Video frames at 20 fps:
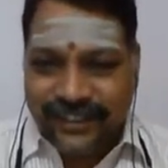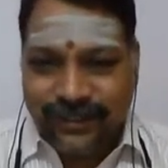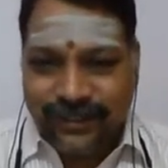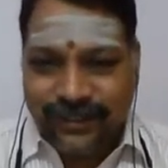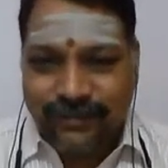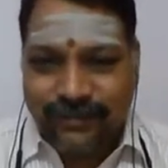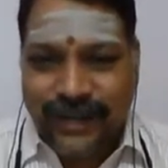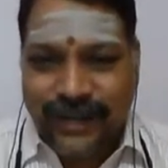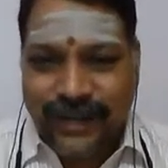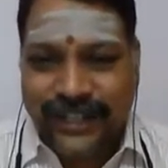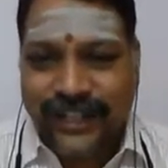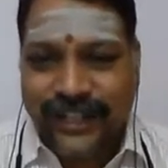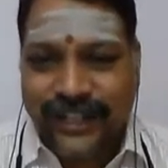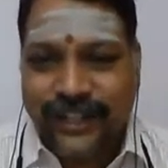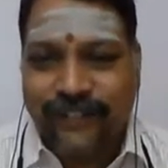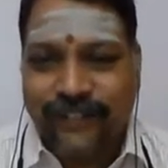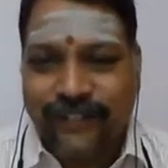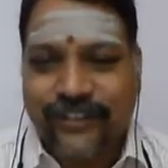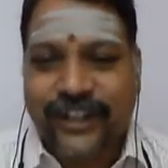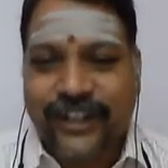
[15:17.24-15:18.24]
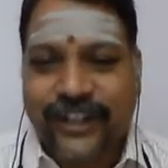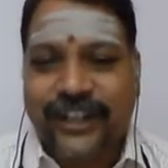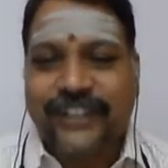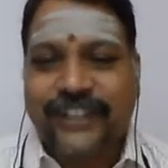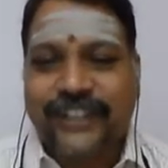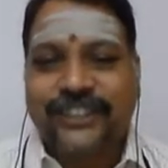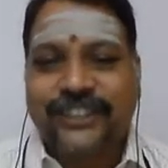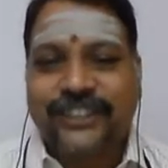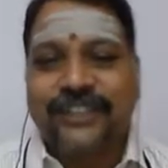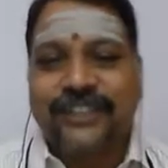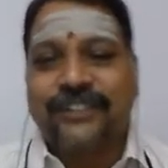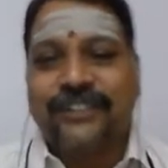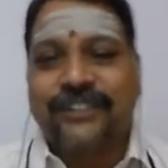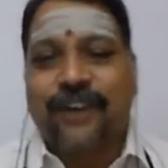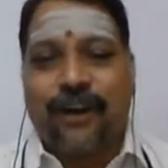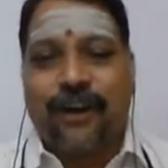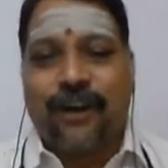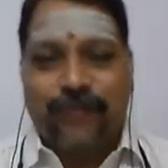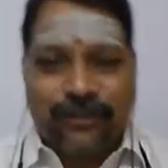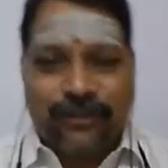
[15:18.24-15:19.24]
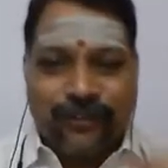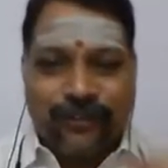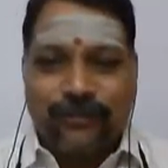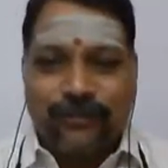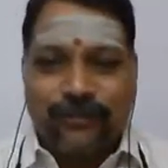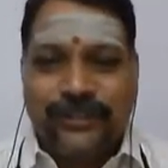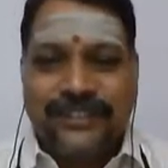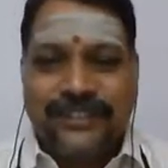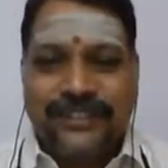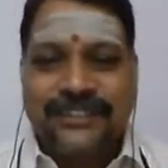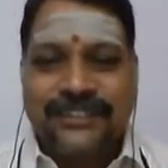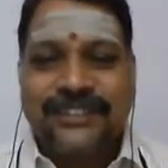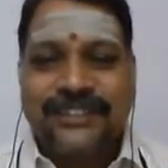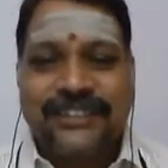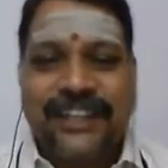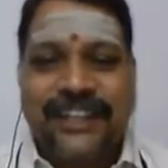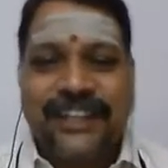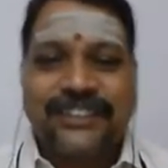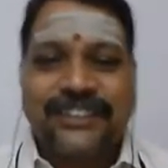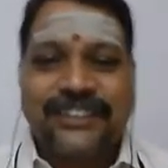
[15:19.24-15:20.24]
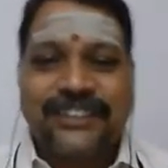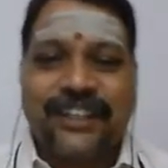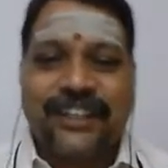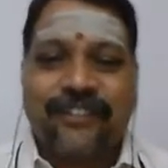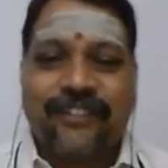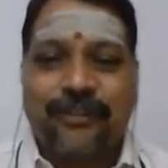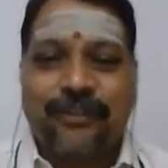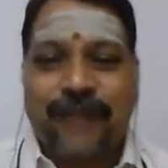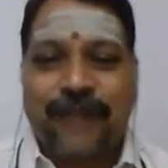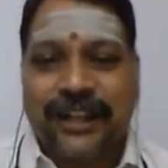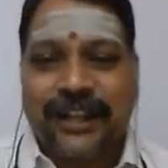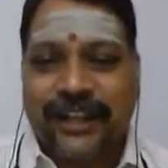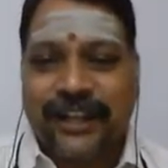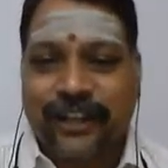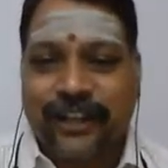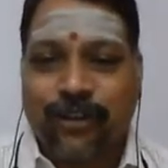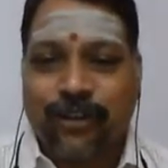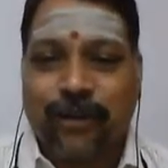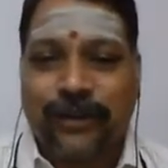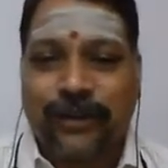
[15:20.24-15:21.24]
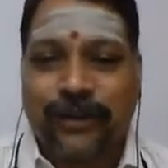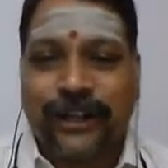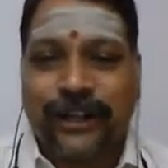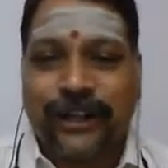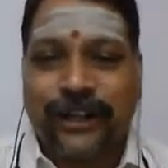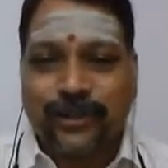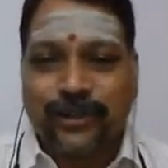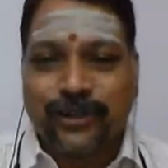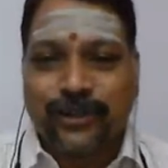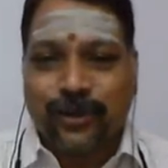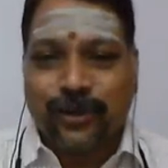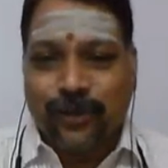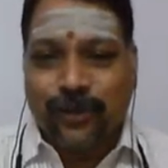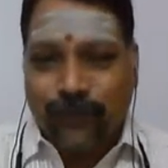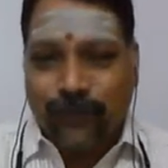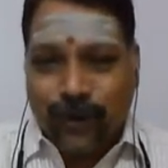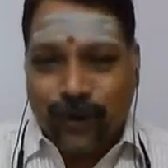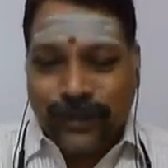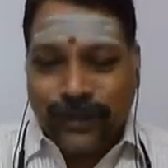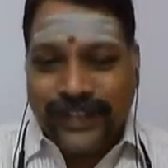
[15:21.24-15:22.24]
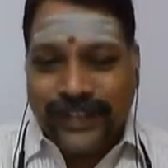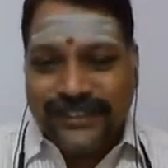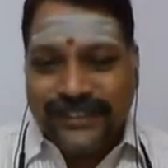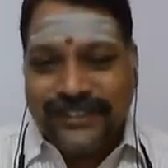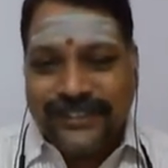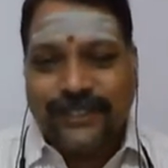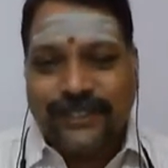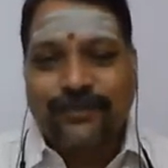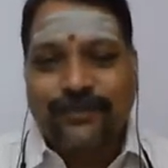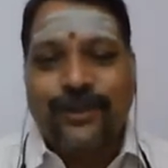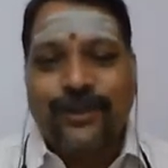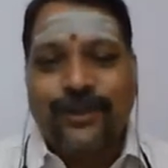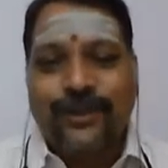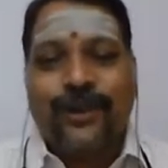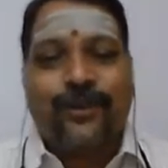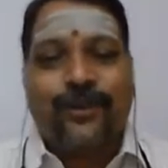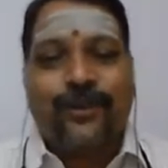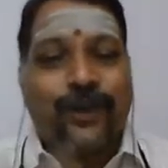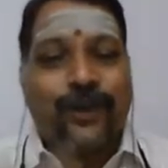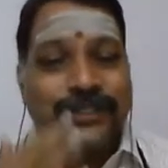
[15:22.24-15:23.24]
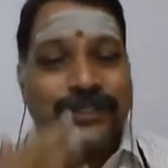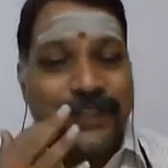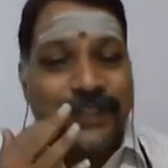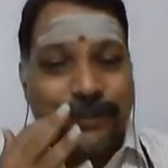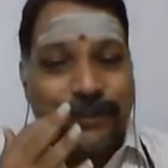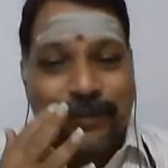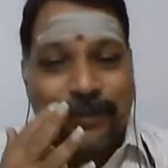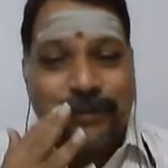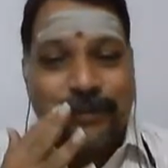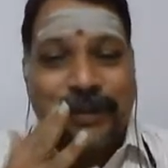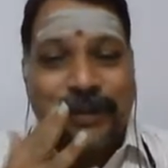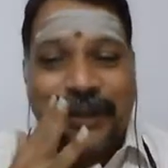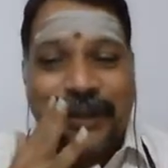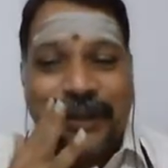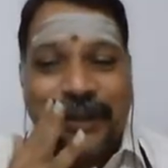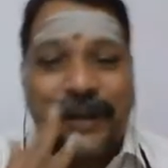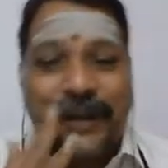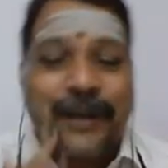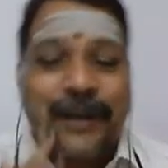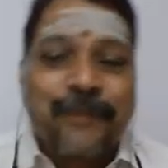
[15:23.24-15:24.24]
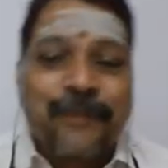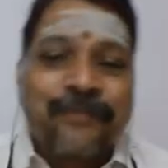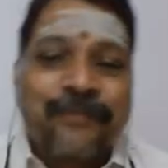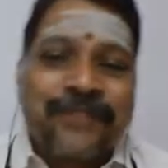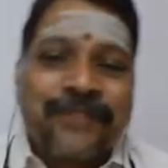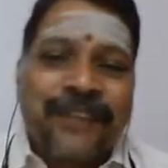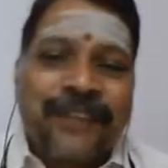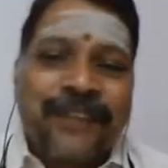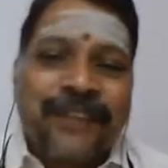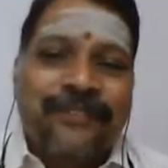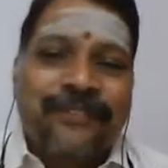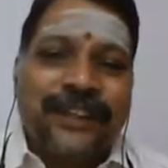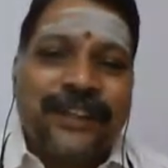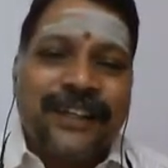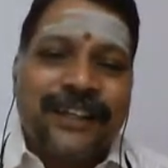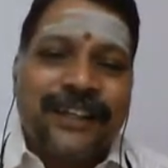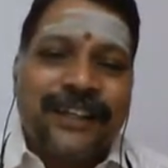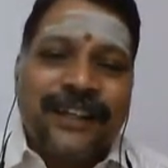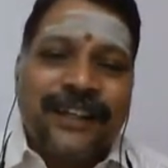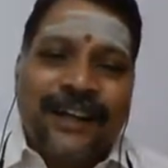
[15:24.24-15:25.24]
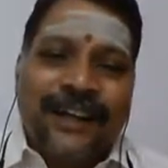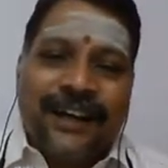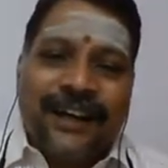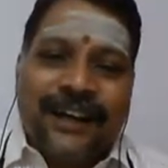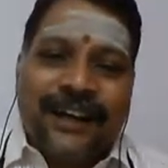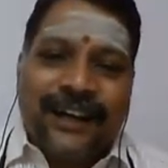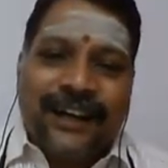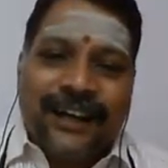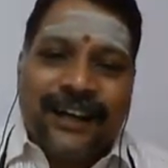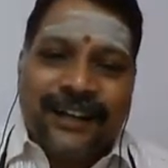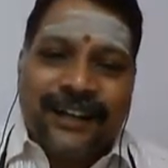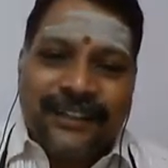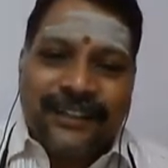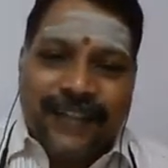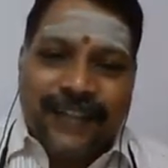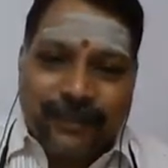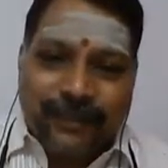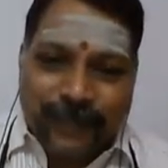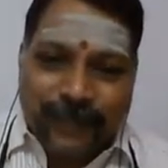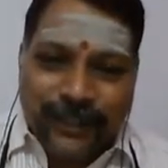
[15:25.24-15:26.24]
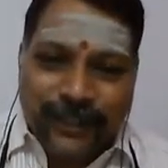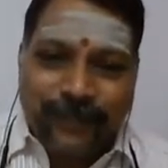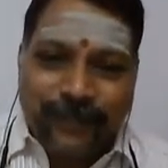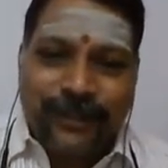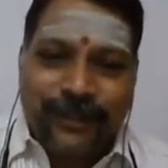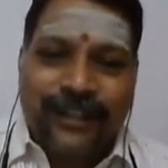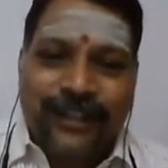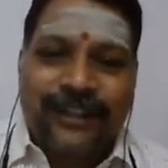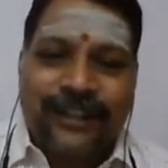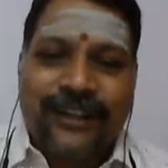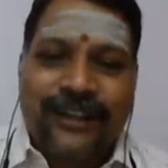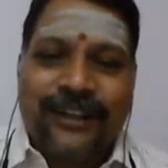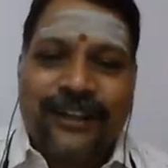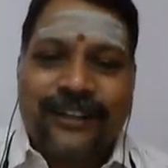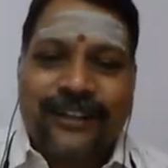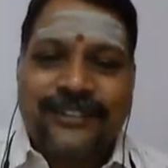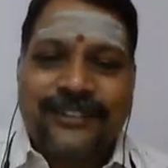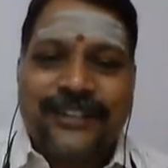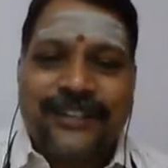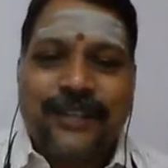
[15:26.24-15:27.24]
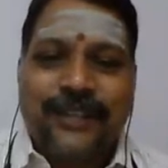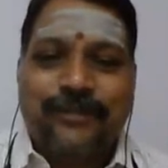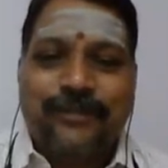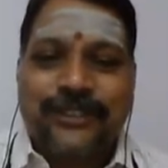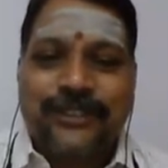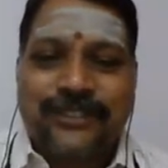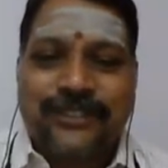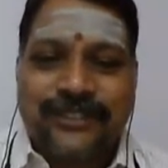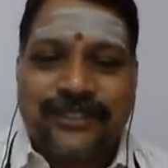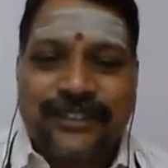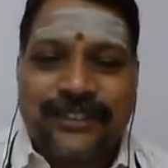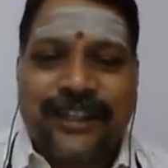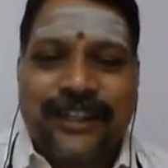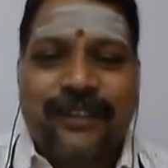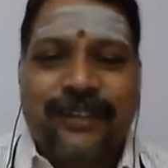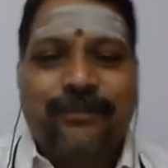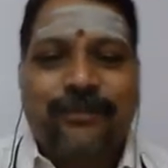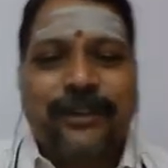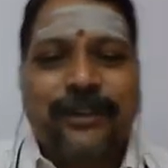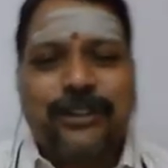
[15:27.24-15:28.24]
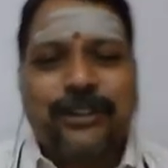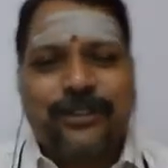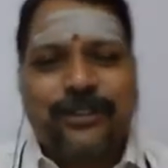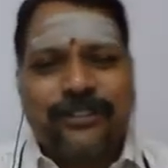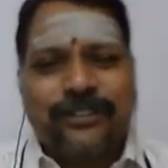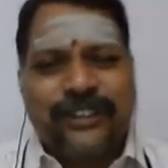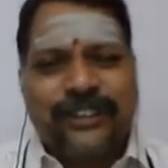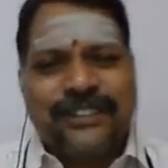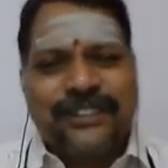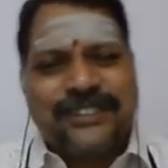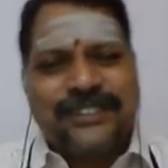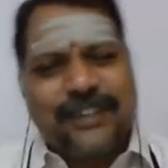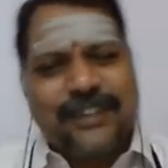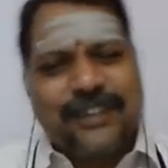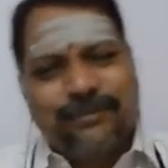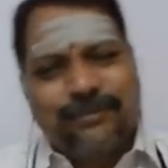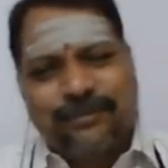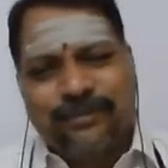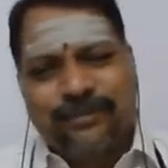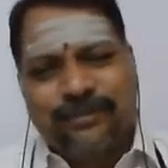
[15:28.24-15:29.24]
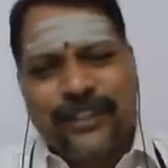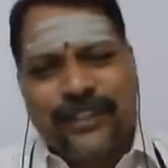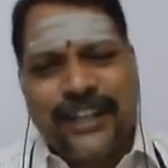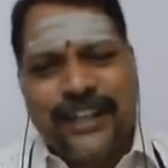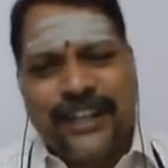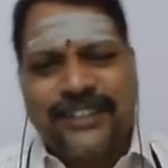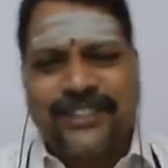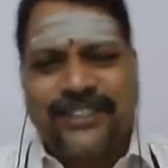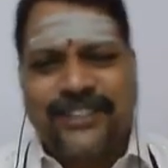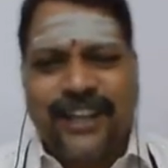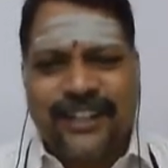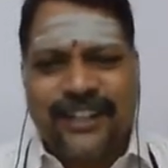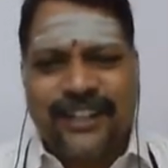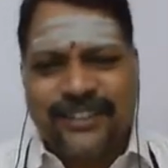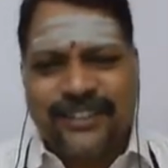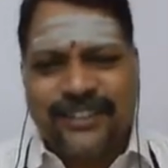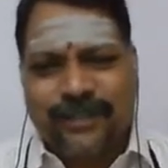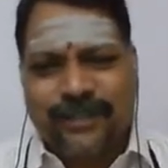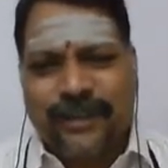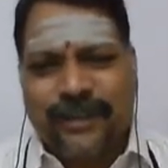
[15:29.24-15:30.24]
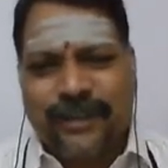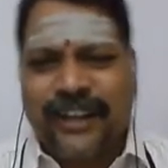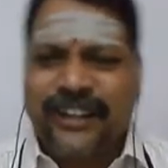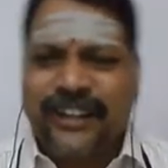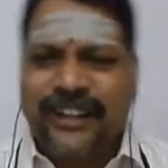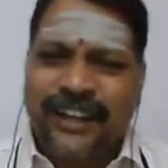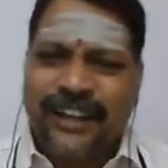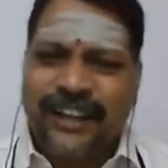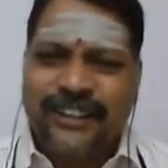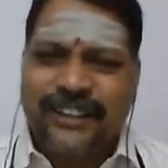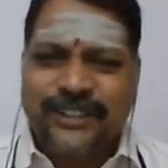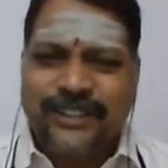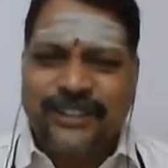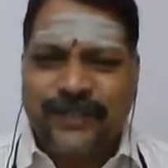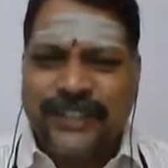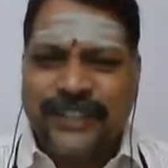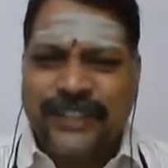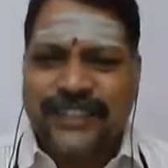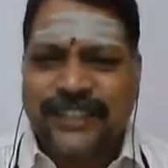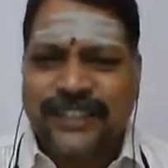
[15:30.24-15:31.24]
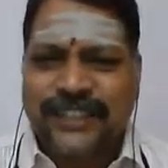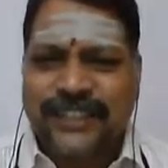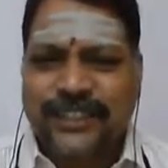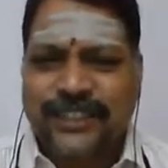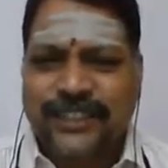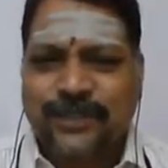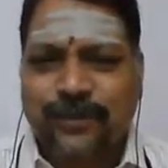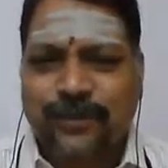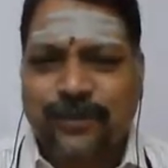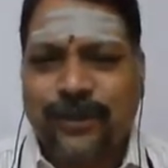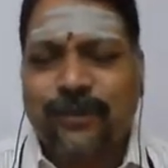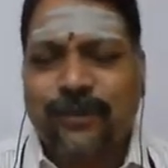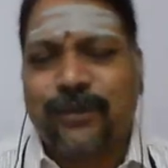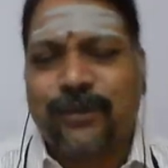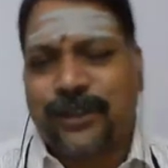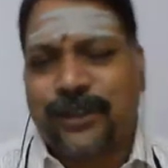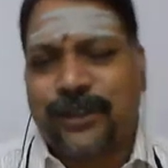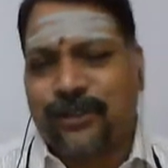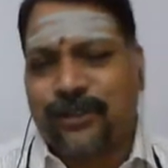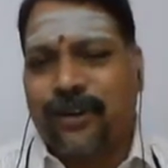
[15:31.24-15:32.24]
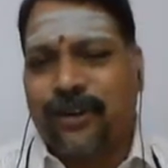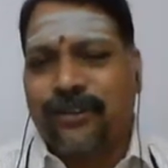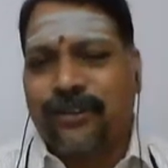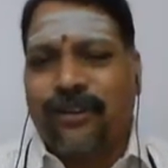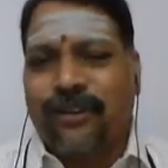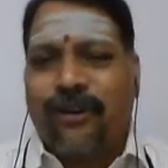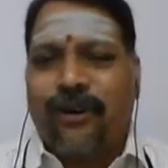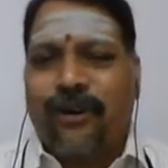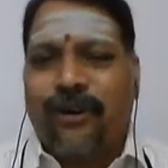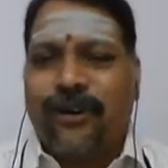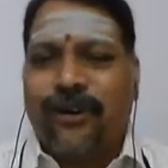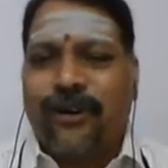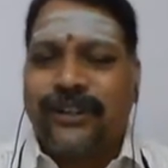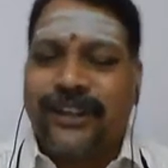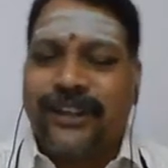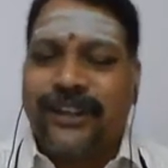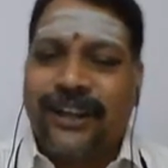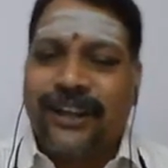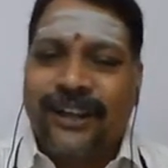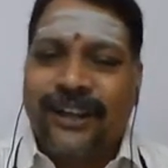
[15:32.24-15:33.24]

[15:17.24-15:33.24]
marketing federation. Apart from this national level marketing cooperative. So the four-tier system was implemented. Whether that particular scheme is there in some village and some area, it is very successful, but not all the